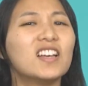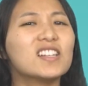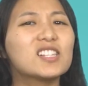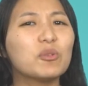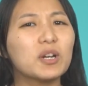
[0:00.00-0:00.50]

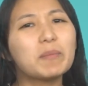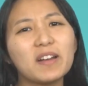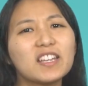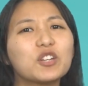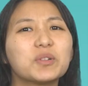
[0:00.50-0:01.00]
So, what
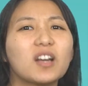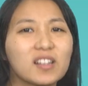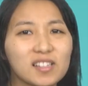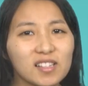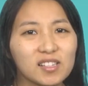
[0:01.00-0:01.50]
about
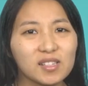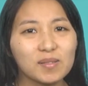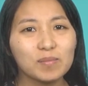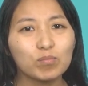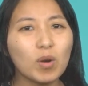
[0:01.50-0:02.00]
equinoxes?
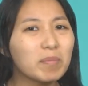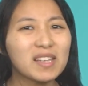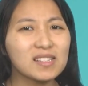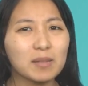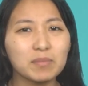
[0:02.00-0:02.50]
What
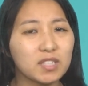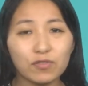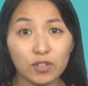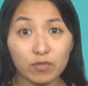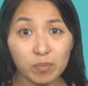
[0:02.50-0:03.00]
makes them
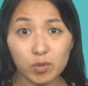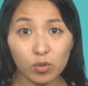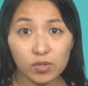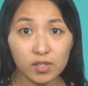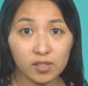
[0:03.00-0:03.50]
different from
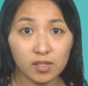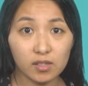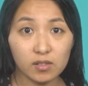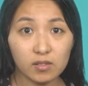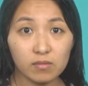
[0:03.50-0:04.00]

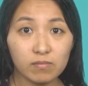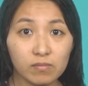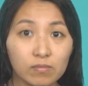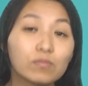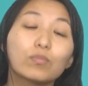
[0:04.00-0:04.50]
solstices?
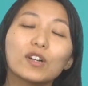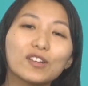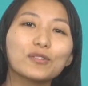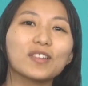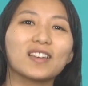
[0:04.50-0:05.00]
What do
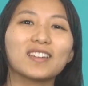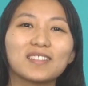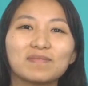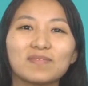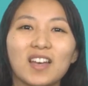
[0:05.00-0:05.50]
you think?
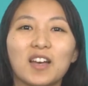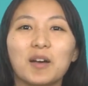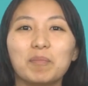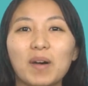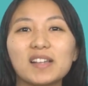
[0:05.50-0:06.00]

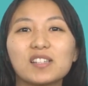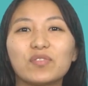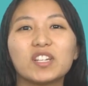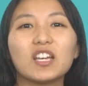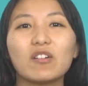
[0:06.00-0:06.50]
Pause the
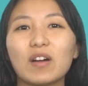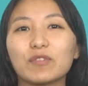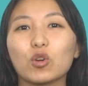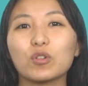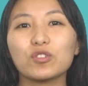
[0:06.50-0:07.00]
video and
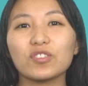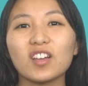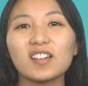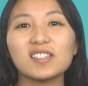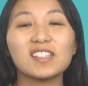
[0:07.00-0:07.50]
record your
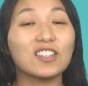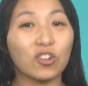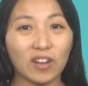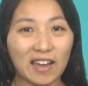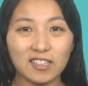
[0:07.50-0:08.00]
thoughts in
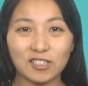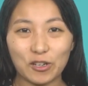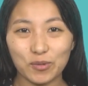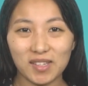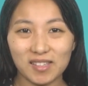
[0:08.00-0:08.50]
your guided
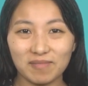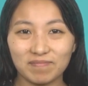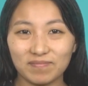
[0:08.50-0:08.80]
notes.